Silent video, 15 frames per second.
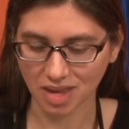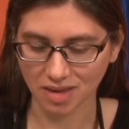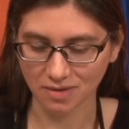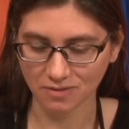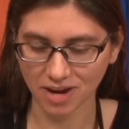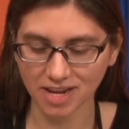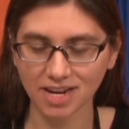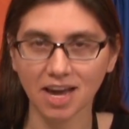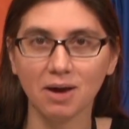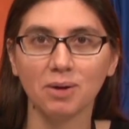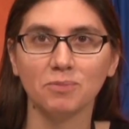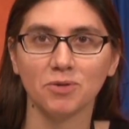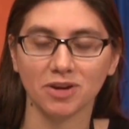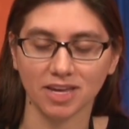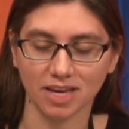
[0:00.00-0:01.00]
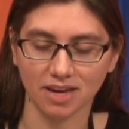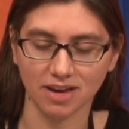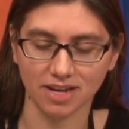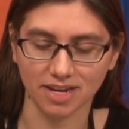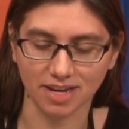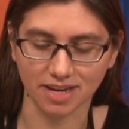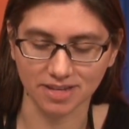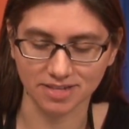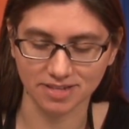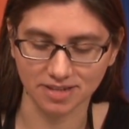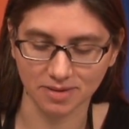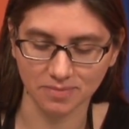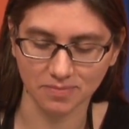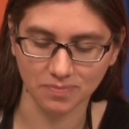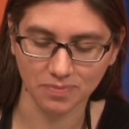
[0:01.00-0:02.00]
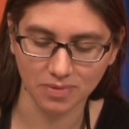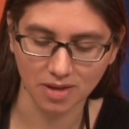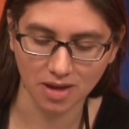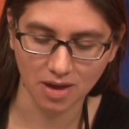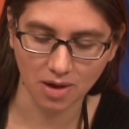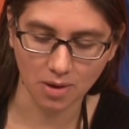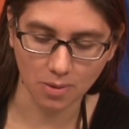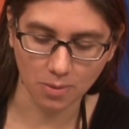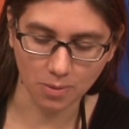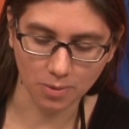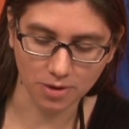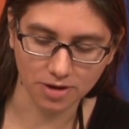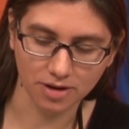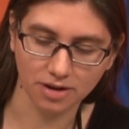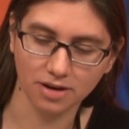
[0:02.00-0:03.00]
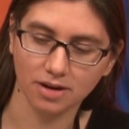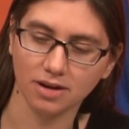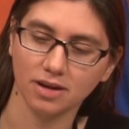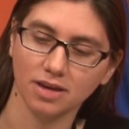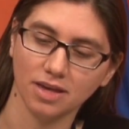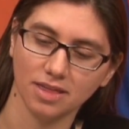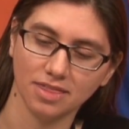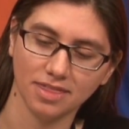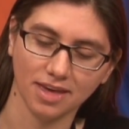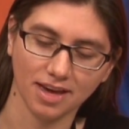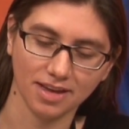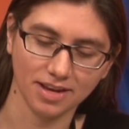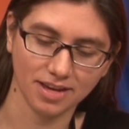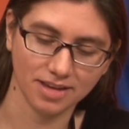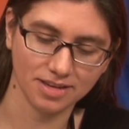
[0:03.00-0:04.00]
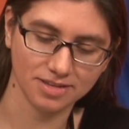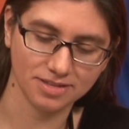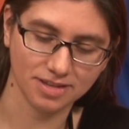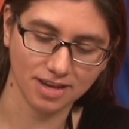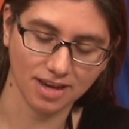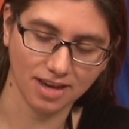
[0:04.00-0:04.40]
Right now I'm working on a custom order that is